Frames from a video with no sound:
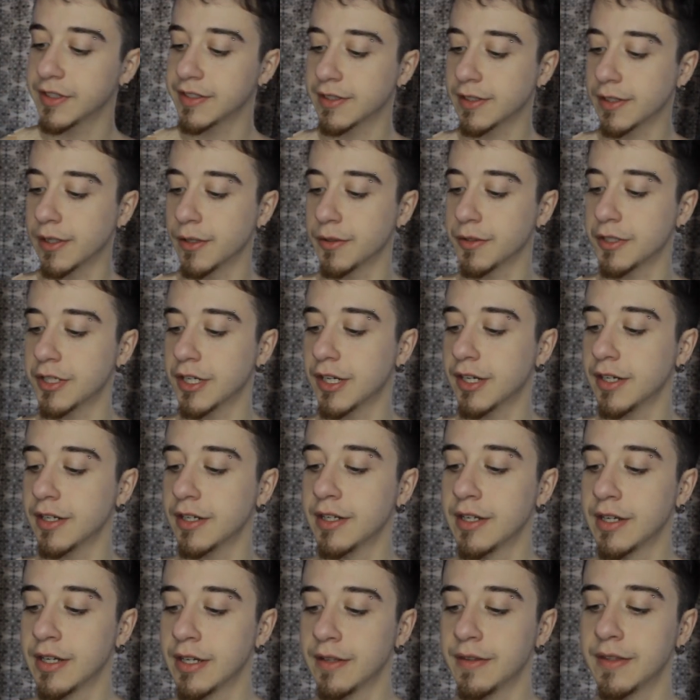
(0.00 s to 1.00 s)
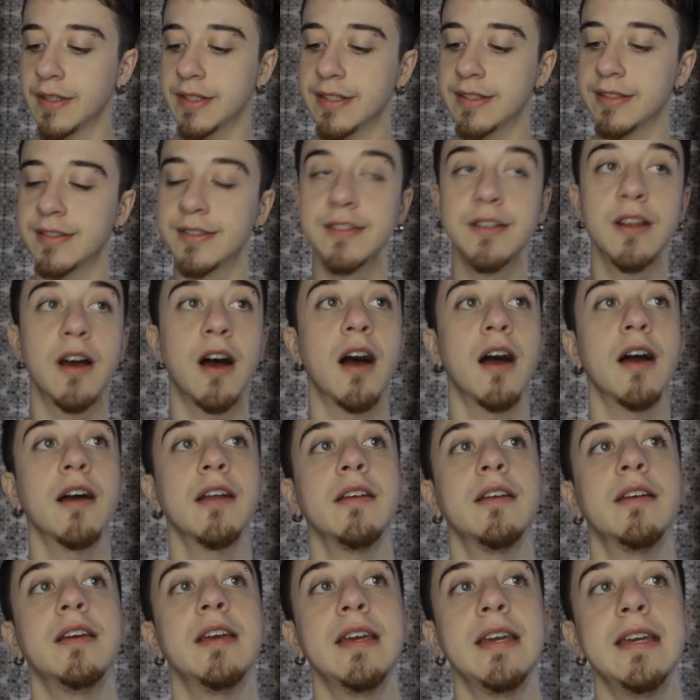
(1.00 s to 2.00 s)
disclosure, this is
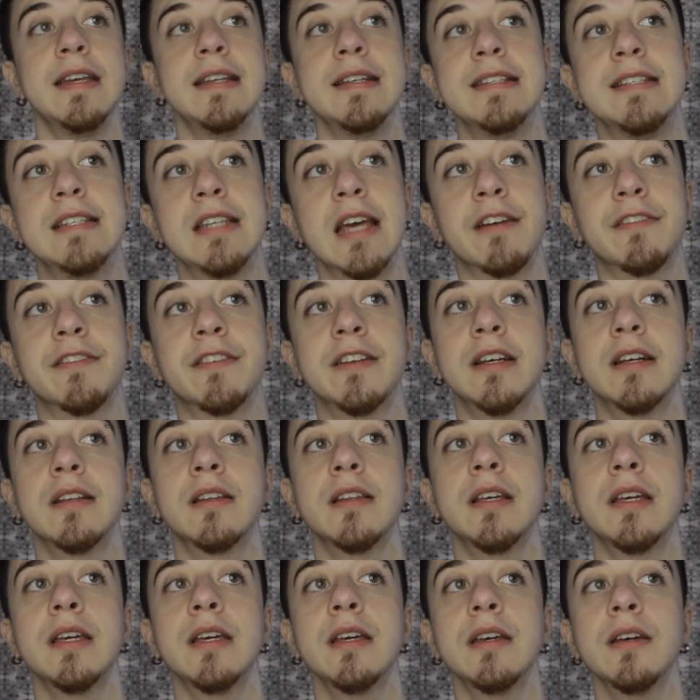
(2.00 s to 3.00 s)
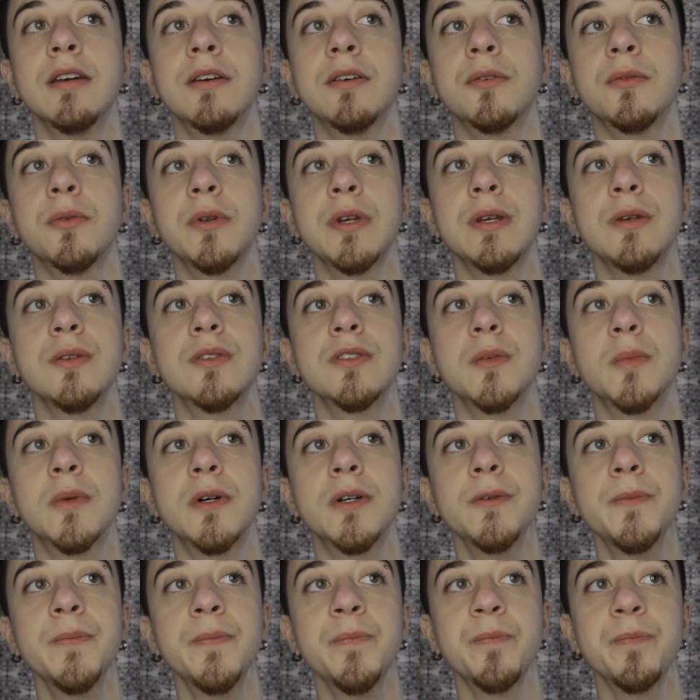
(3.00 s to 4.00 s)
not indefinitely
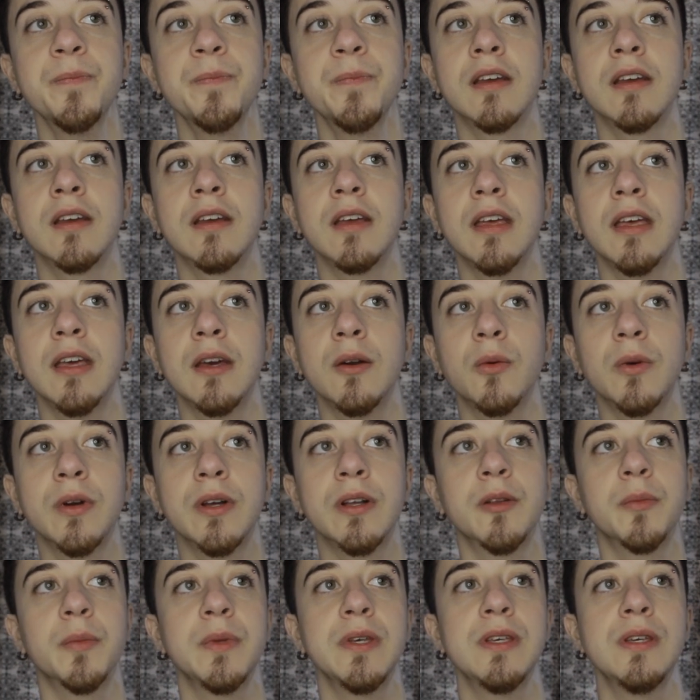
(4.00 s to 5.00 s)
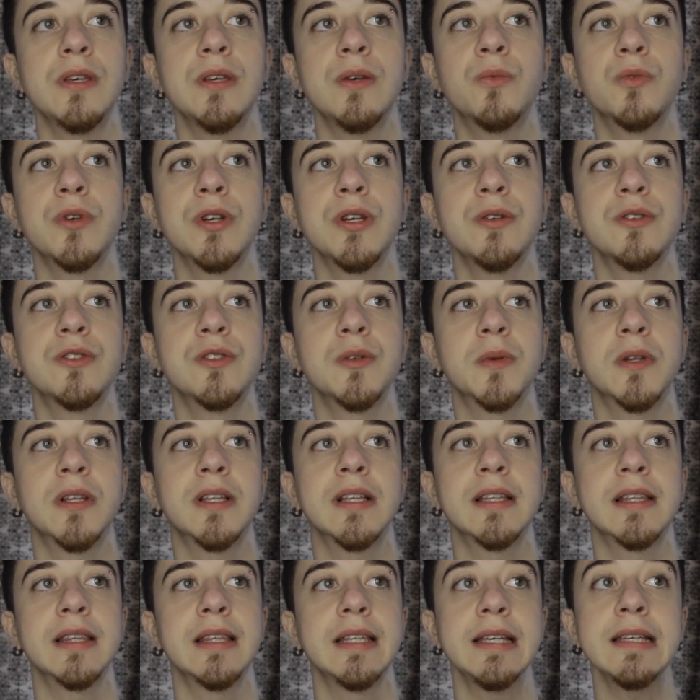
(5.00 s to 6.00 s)
reusable. It will be
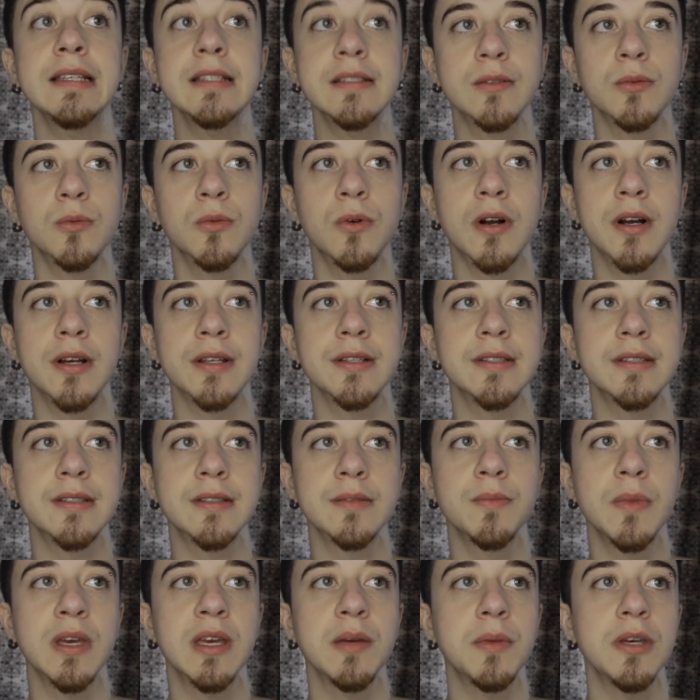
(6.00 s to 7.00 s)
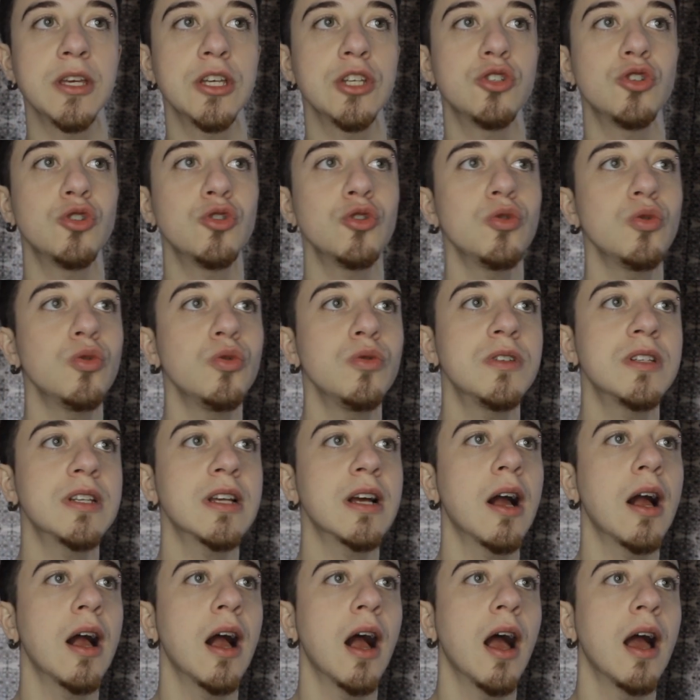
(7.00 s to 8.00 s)
reusable at least once, maybe 2
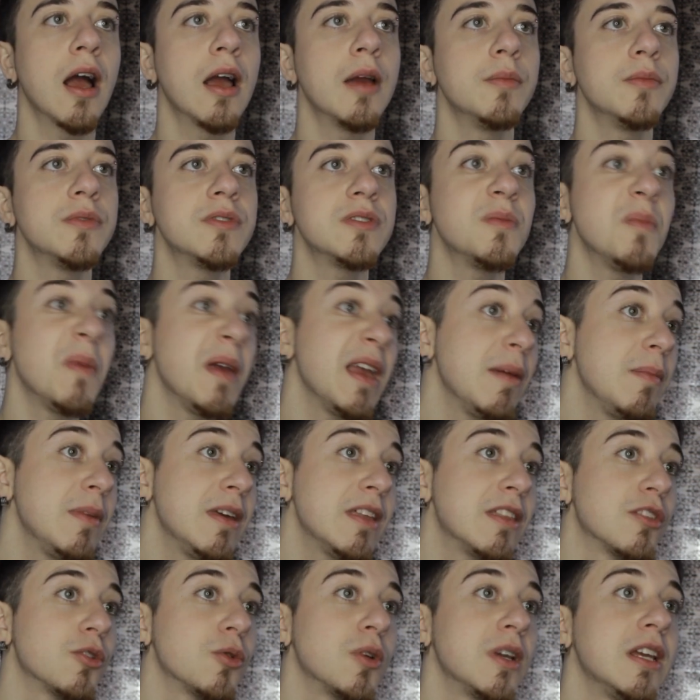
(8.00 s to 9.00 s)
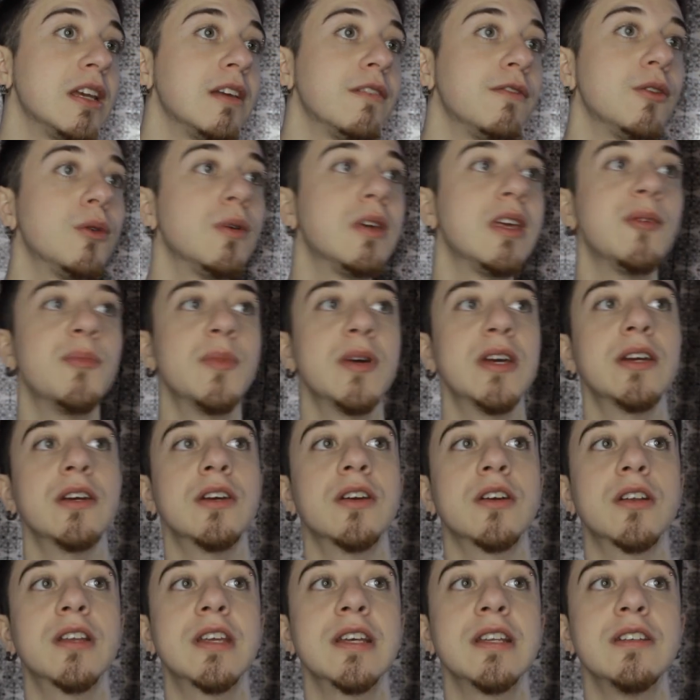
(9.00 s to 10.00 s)
times, maybe 3 if you keep it in
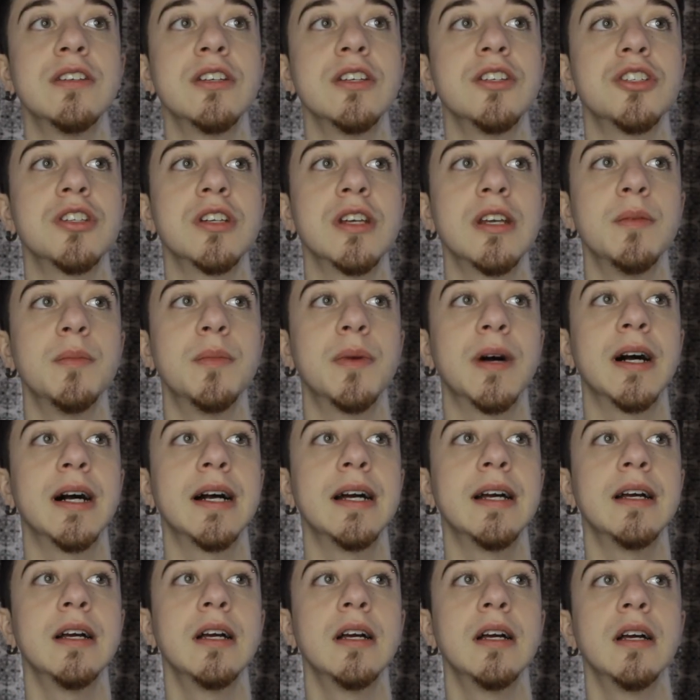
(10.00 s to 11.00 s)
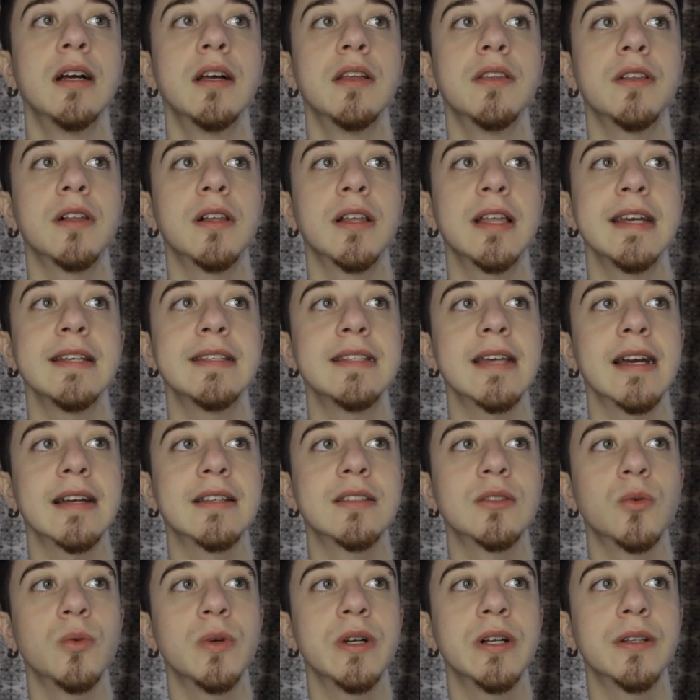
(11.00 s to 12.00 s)
good condition, but the
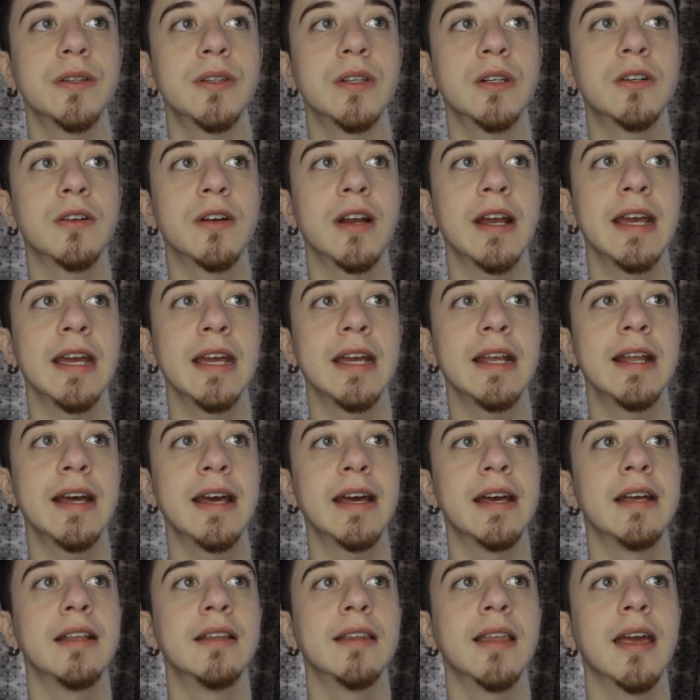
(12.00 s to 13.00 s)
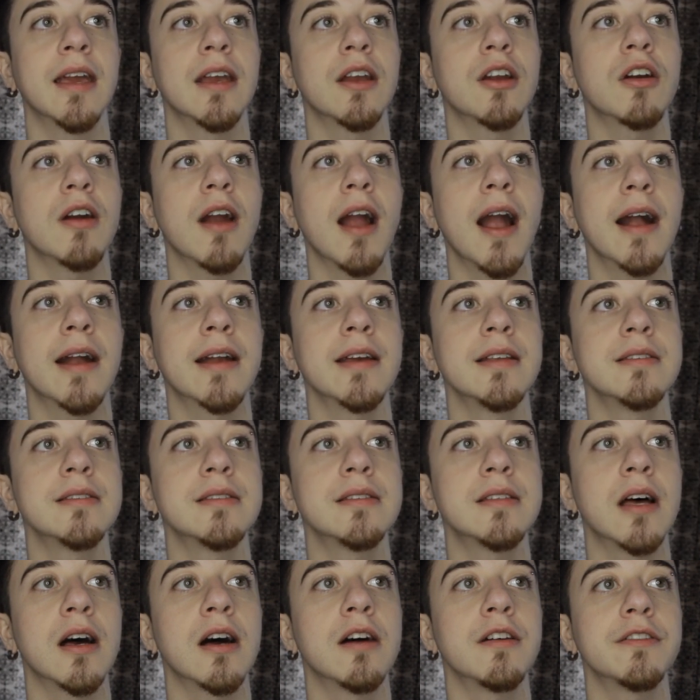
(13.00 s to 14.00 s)
latex will degrade and like crack and
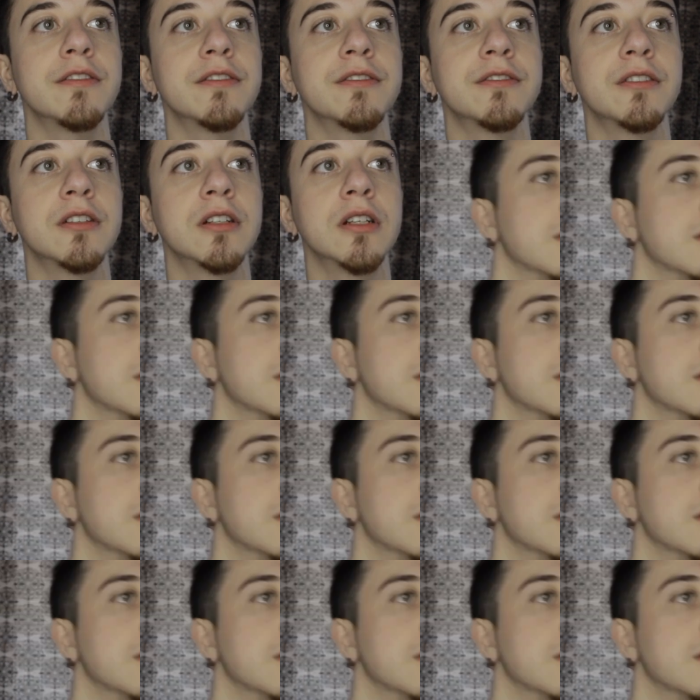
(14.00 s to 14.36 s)
stuff.